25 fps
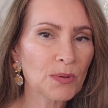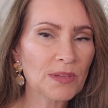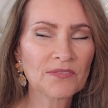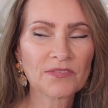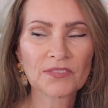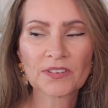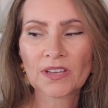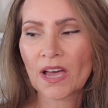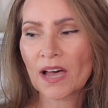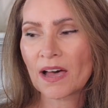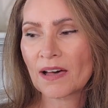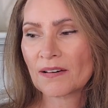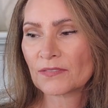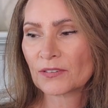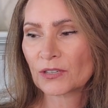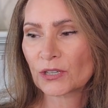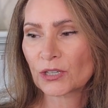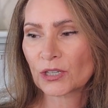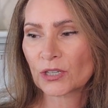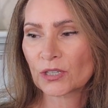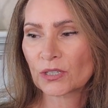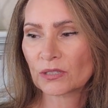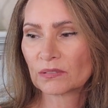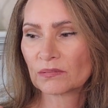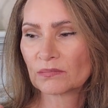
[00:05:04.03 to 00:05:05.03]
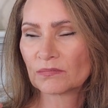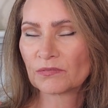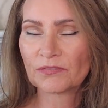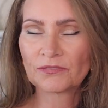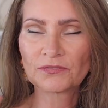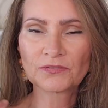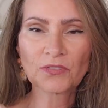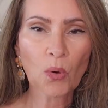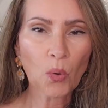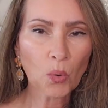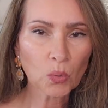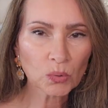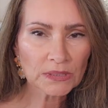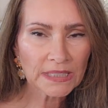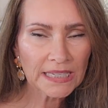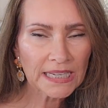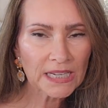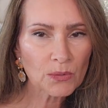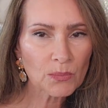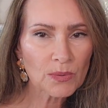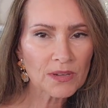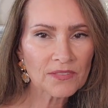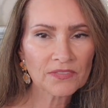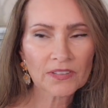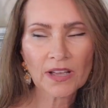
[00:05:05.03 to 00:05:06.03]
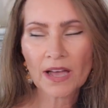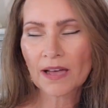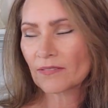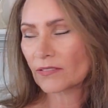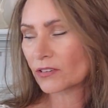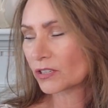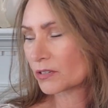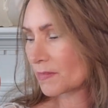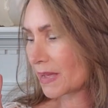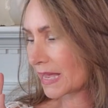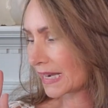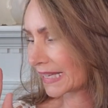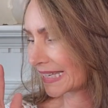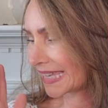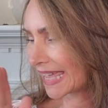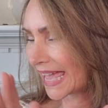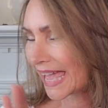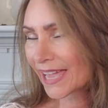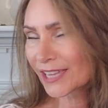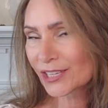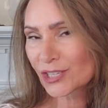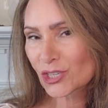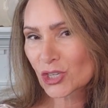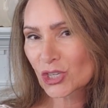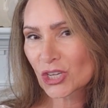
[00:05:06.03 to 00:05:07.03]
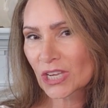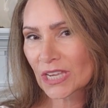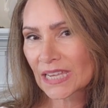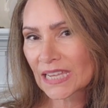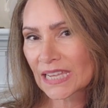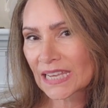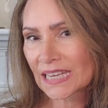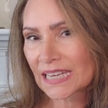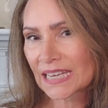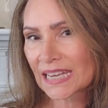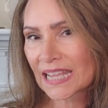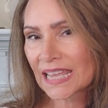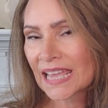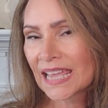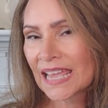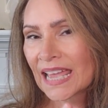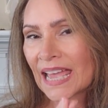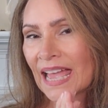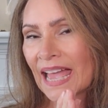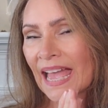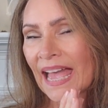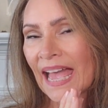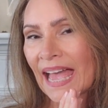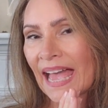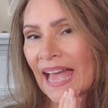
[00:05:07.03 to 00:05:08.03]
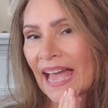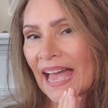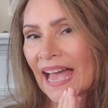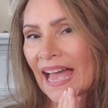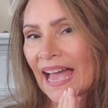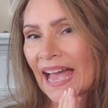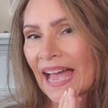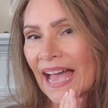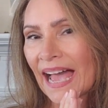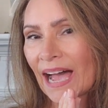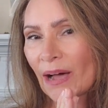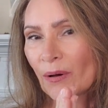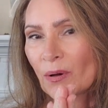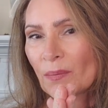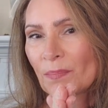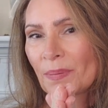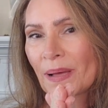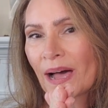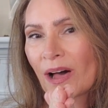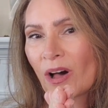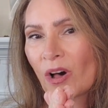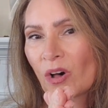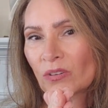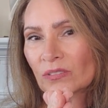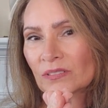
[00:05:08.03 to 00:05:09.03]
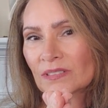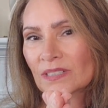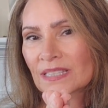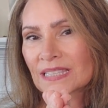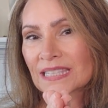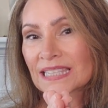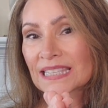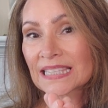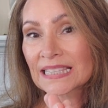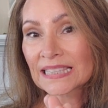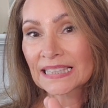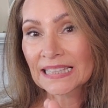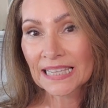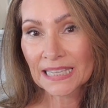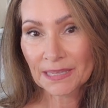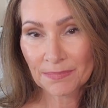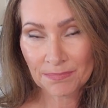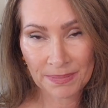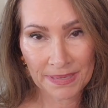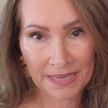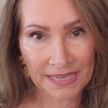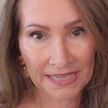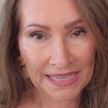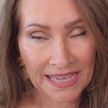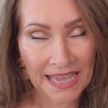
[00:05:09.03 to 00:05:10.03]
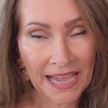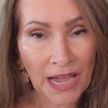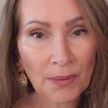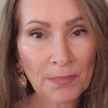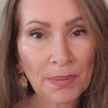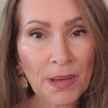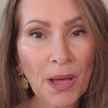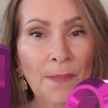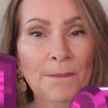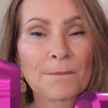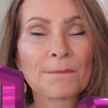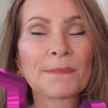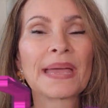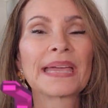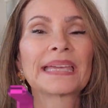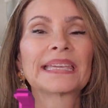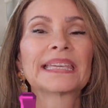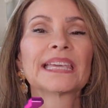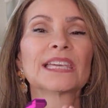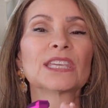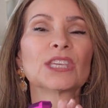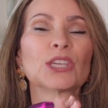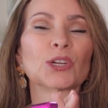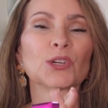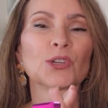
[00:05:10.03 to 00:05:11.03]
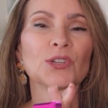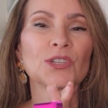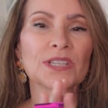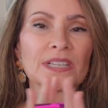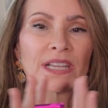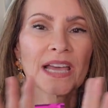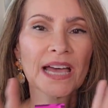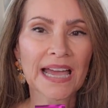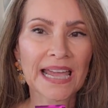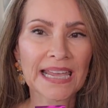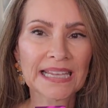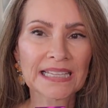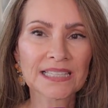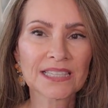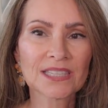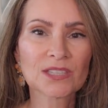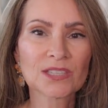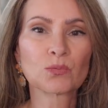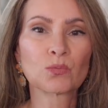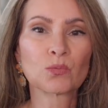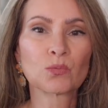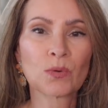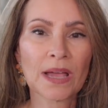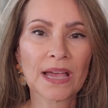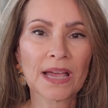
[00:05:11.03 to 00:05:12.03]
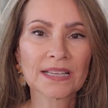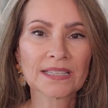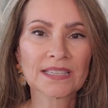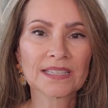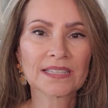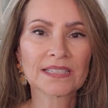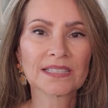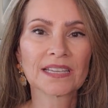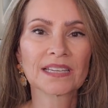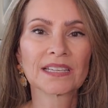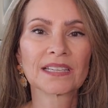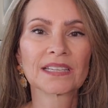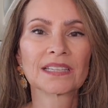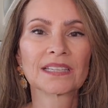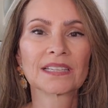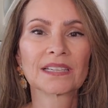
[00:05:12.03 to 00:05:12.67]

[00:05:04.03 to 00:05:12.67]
we've covered folding, we've covered medication. How about sleeping? How about making your night's rest